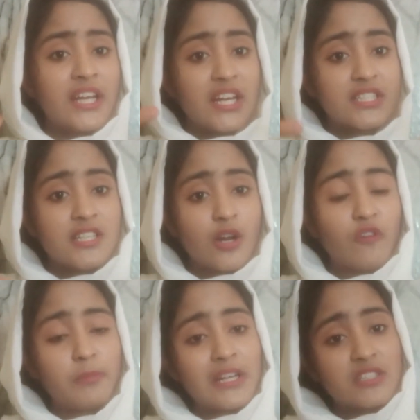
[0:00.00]
instead
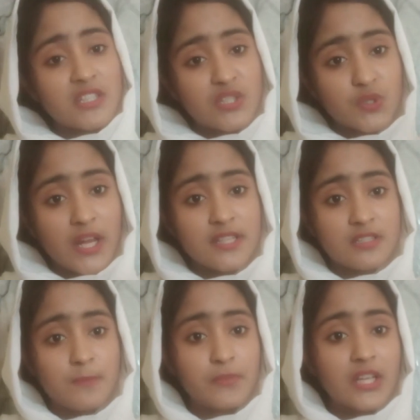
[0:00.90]
of being
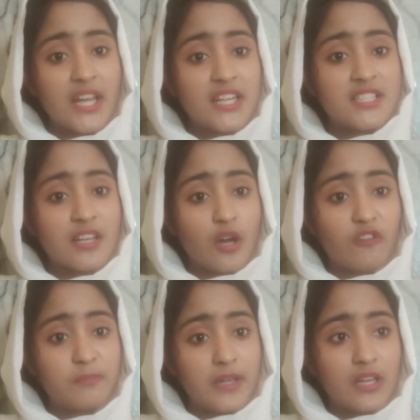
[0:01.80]
distressed, instead
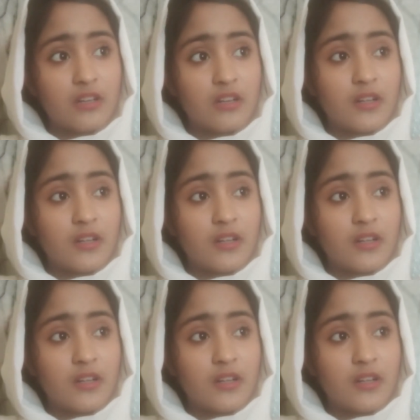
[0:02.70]
of being